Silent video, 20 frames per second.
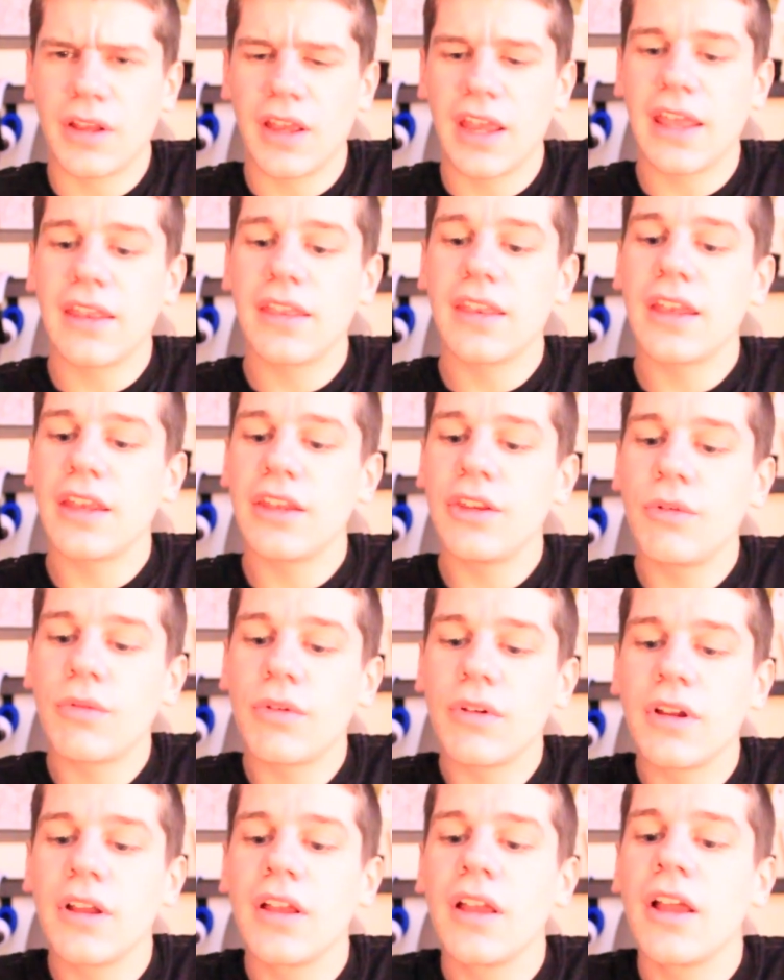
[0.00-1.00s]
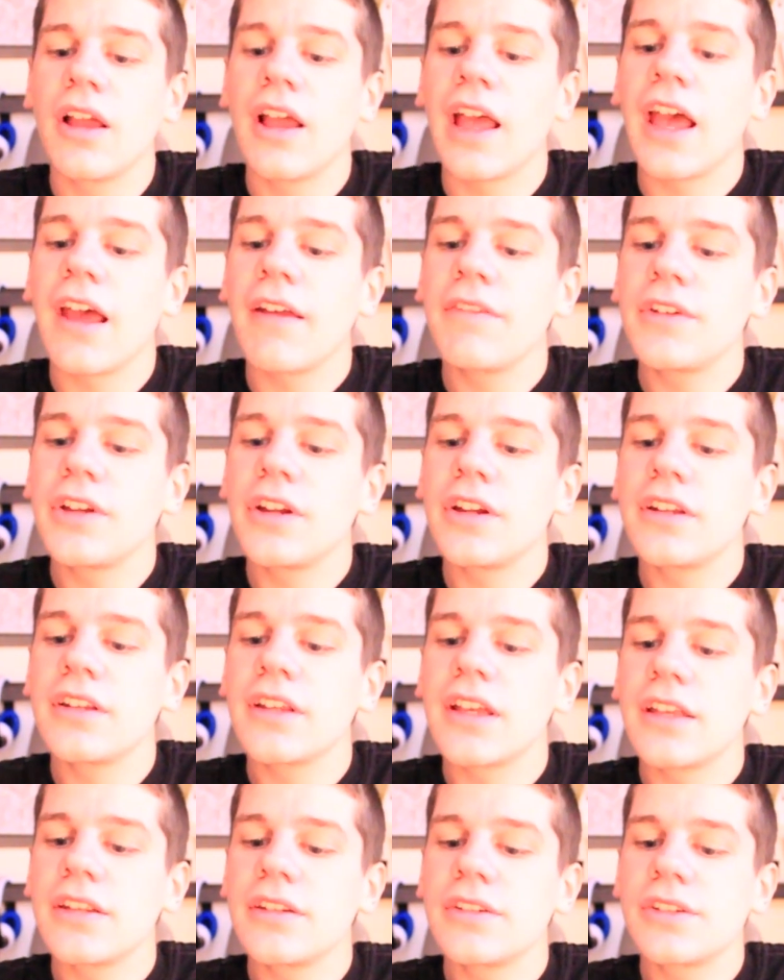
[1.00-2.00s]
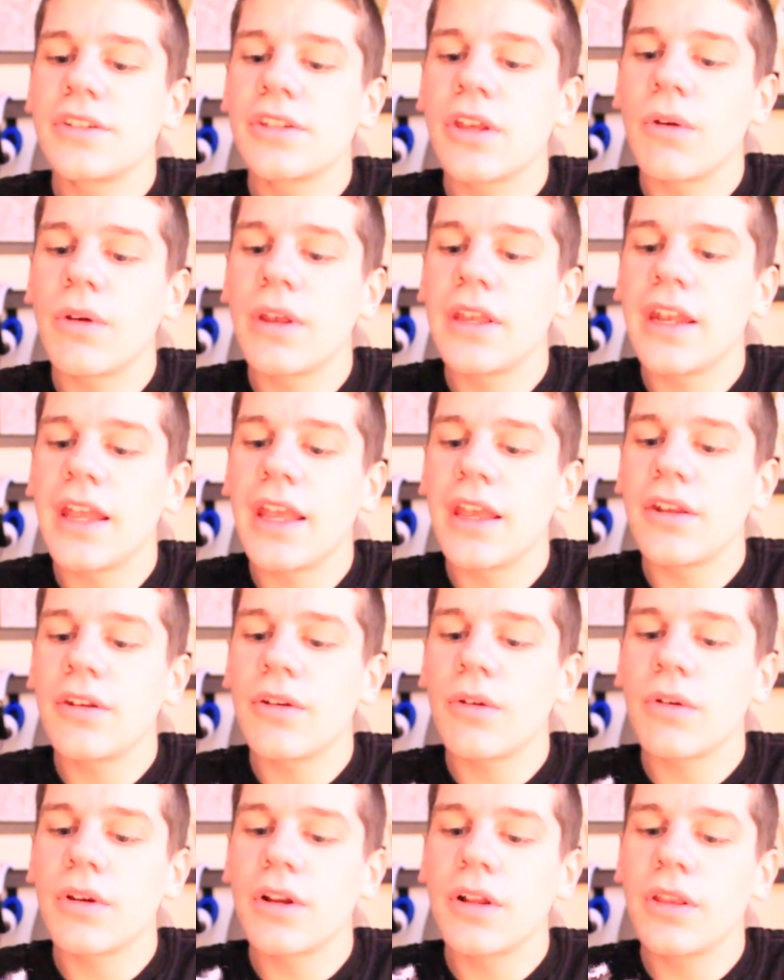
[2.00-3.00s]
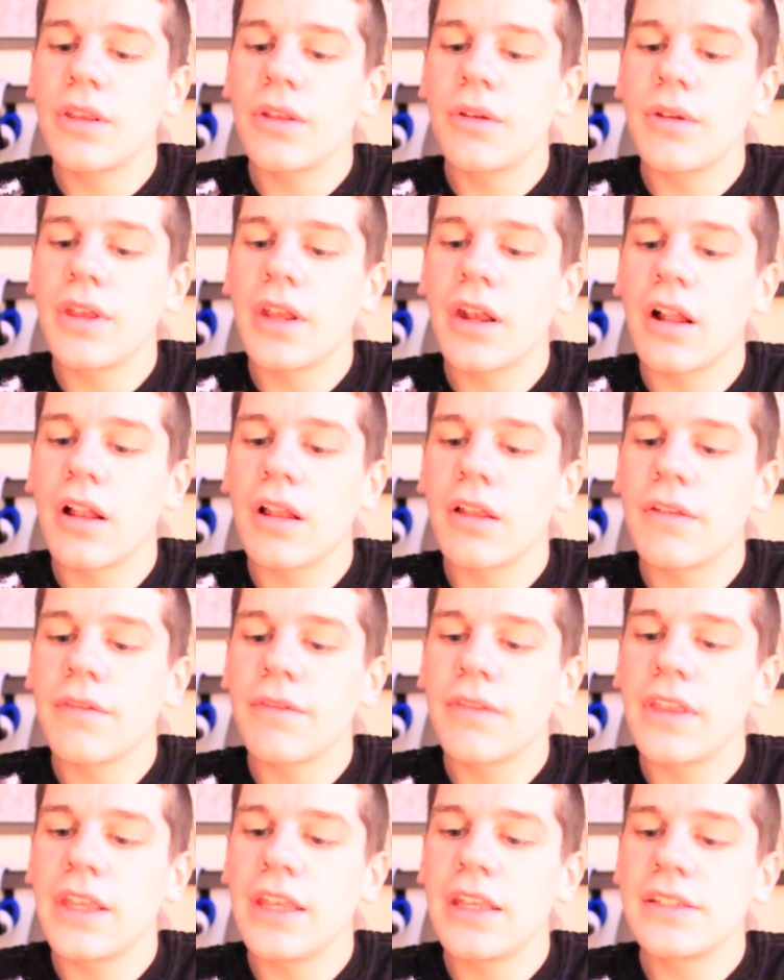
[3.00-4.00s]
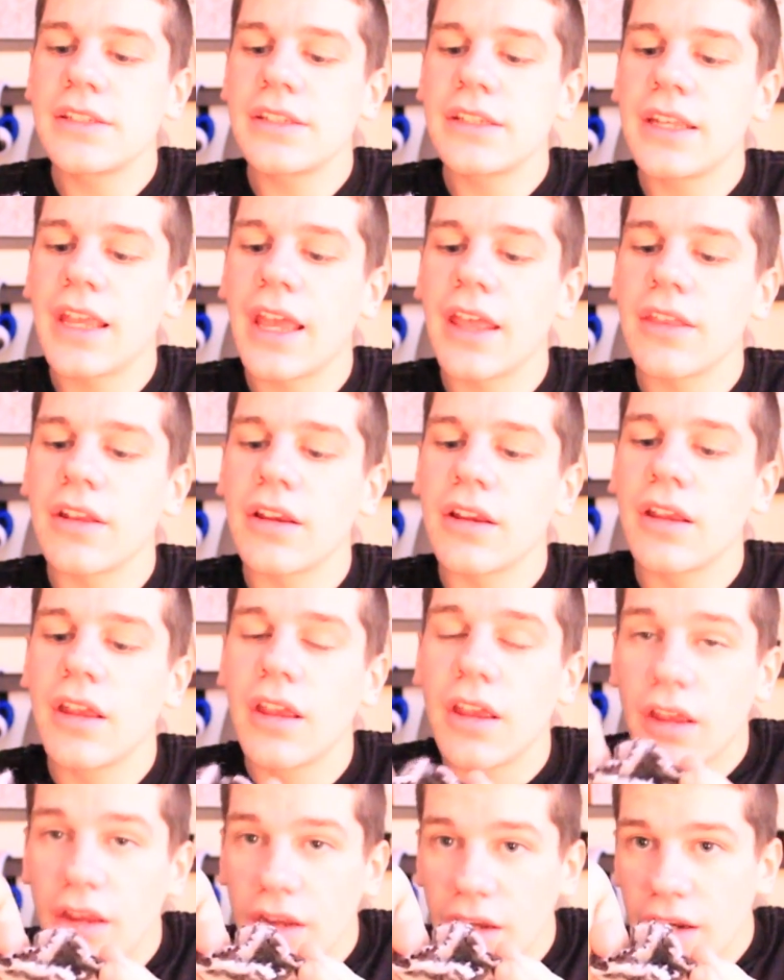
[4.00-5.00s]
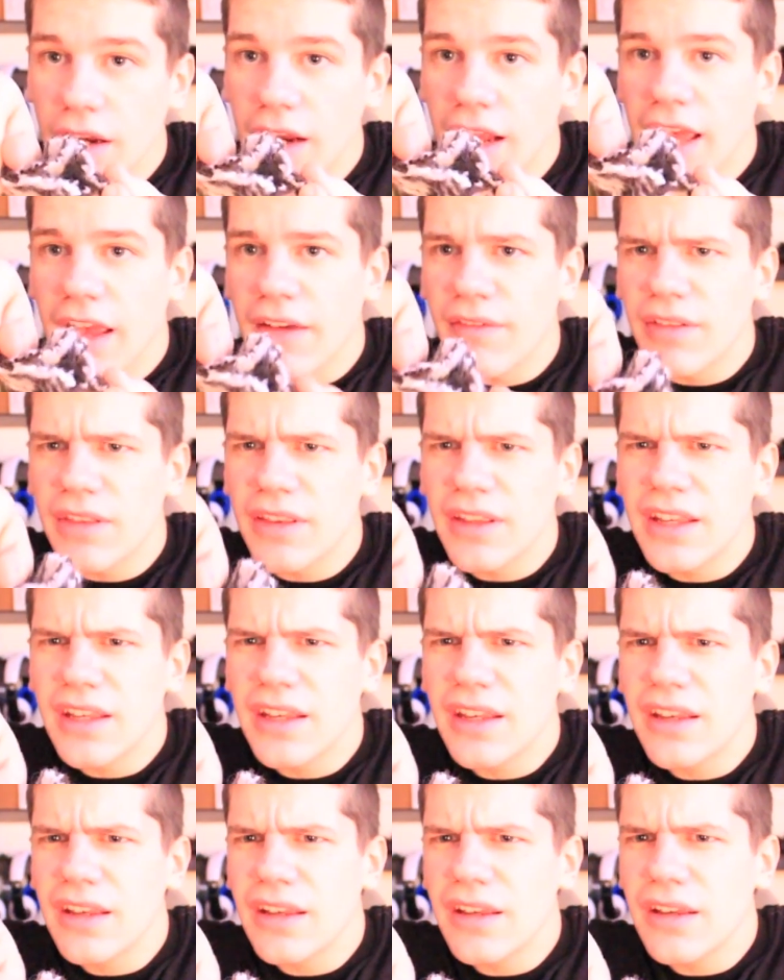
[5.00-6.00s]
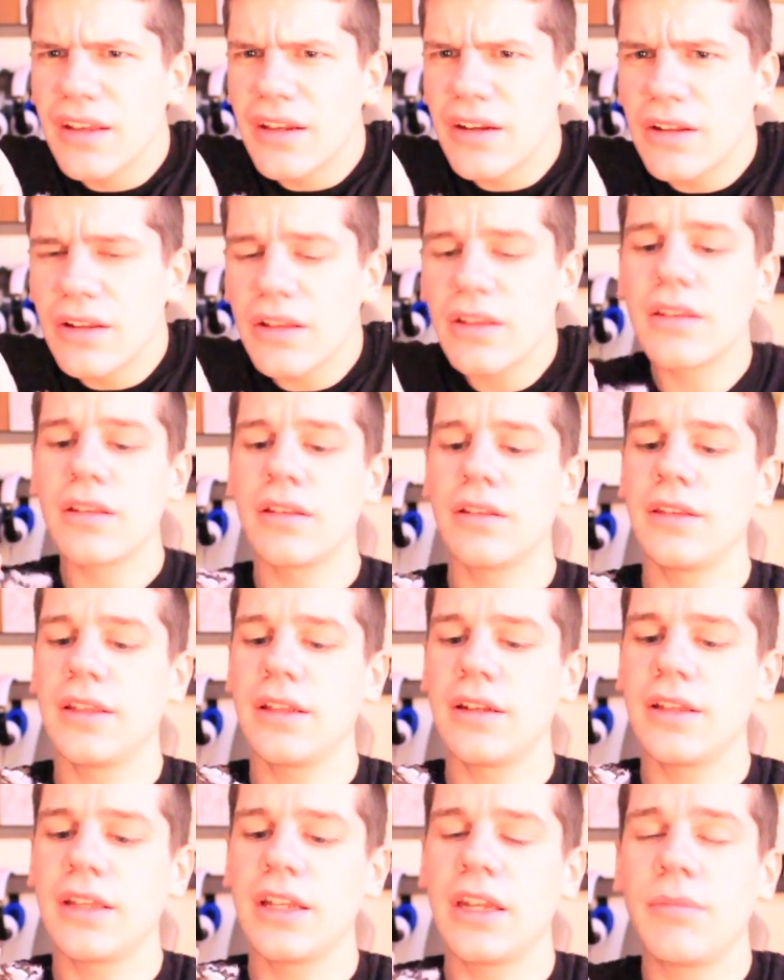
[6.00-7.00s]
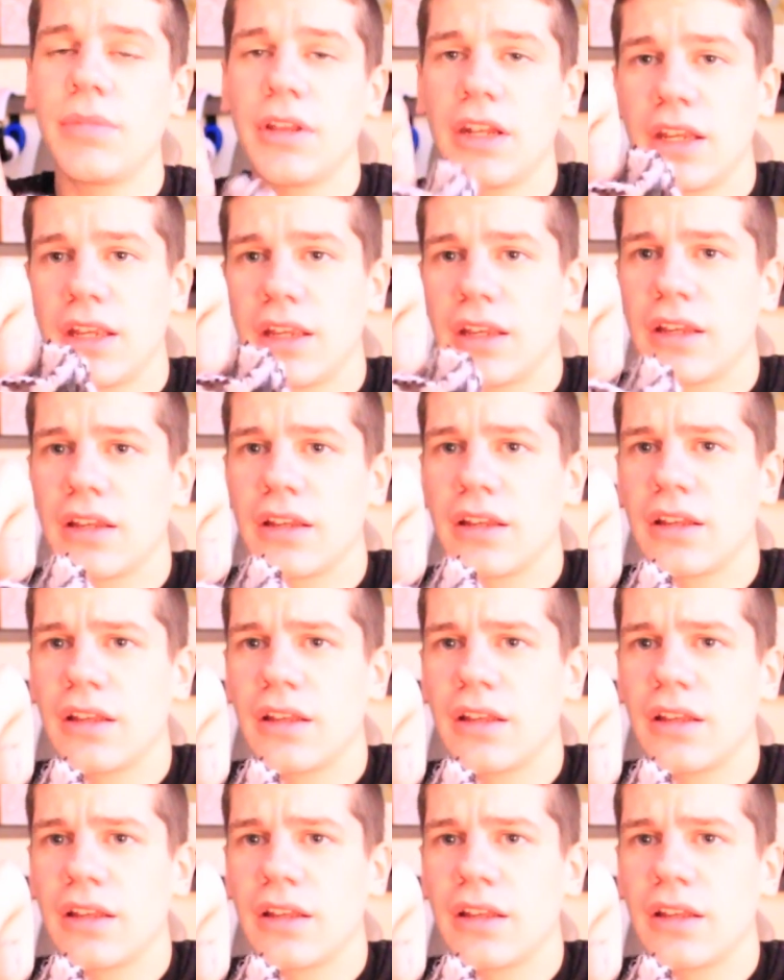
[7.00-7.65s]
And then you, after you're done sewing and or gluing all of these together, you're gonna have a little itty bitty